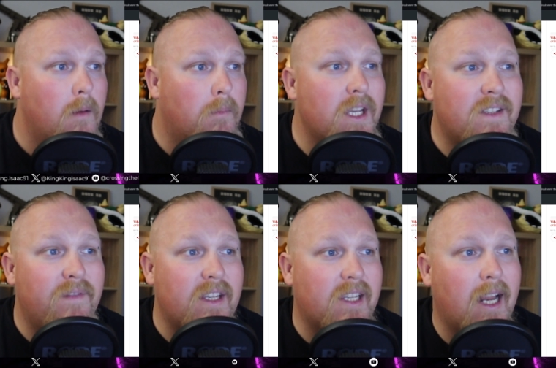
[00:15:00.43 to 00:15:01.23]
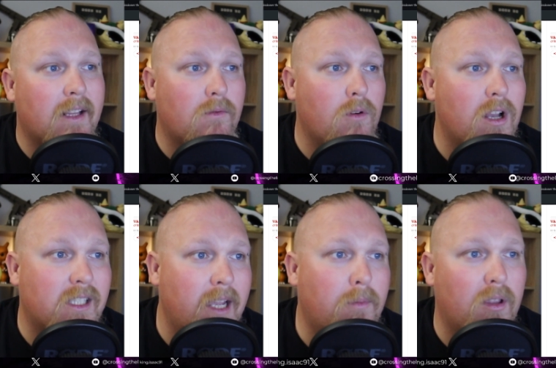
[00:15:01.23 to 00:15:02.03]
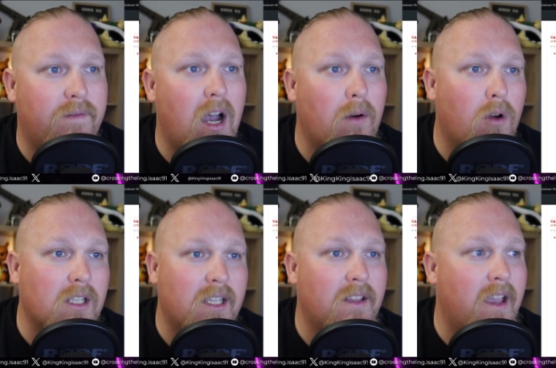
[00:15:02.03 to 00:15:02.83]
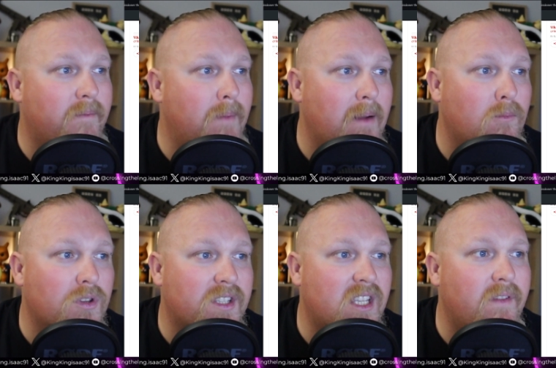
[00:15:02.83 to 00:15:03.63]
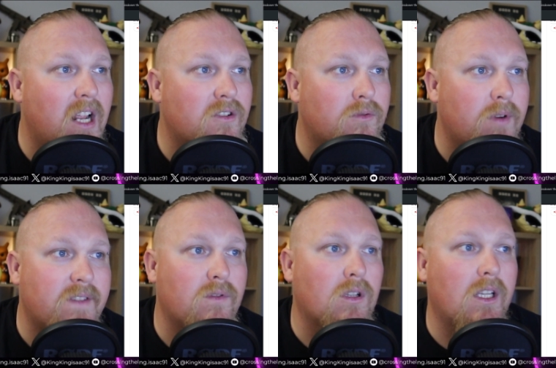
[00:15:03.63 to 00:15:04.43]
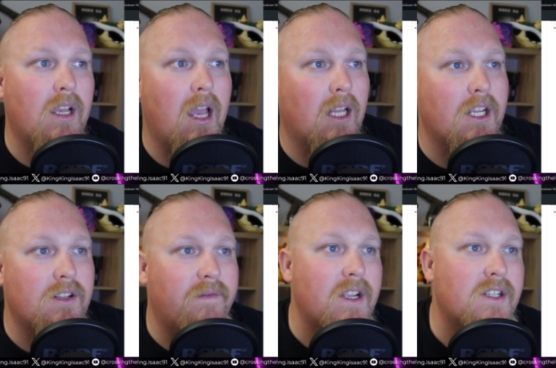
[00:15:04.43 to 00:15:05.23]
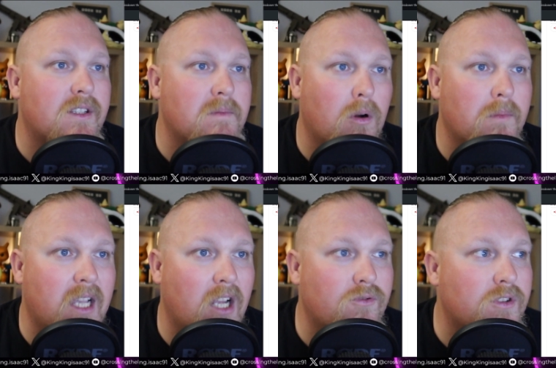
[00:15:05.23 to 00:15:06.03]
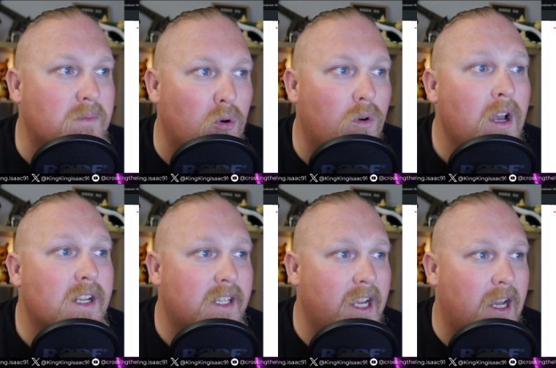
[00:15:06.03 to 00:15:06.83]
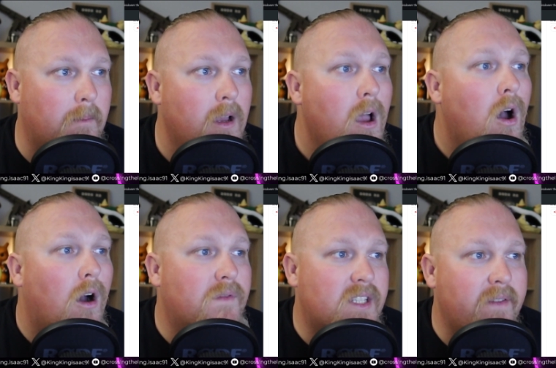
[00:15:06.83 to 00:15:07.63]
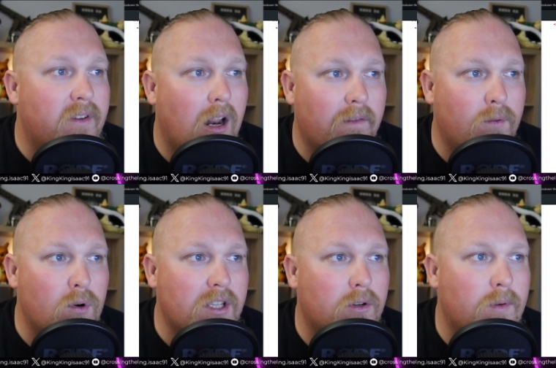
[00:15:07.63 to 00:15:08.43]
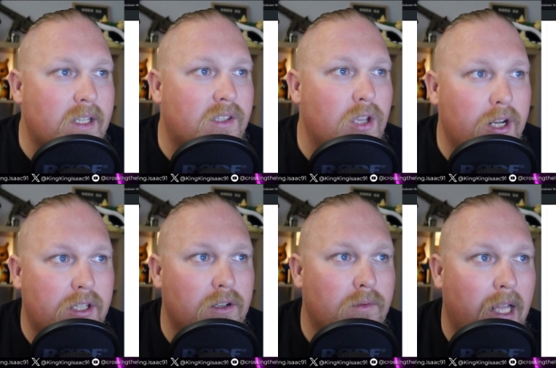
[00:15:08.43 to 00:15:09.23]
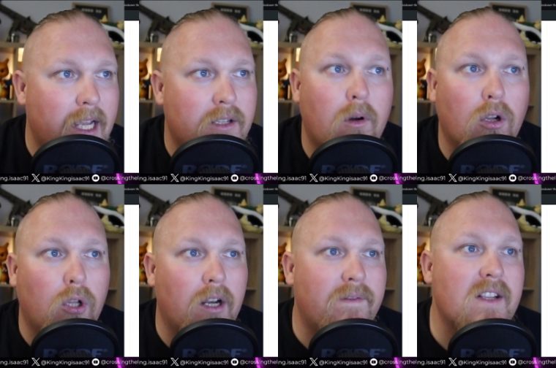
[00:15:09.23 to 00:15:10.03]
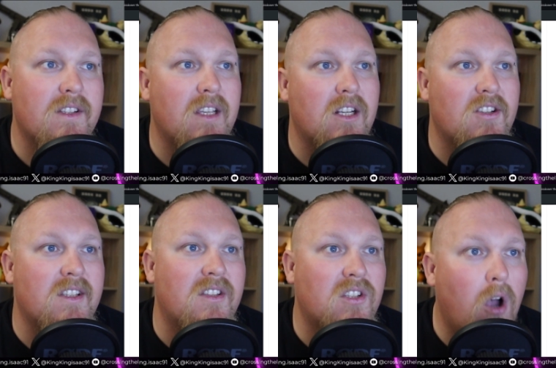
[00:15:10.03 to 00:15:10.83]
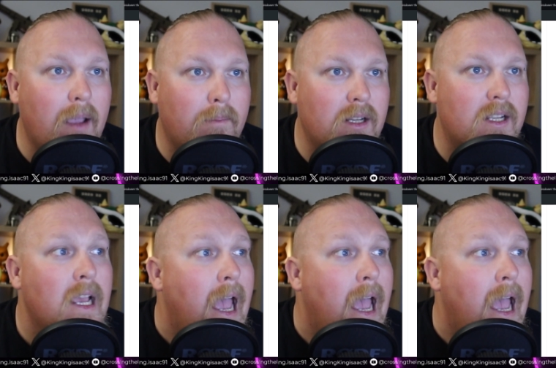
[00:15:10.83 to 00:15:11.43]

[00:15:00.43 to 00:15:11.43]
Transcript: Police investigating the riots led by the far right said they've made more than 700 arrests for alleged offences and promise hundreds more to come. Of the 742 arrests, 32 relate to online offences such as incitement,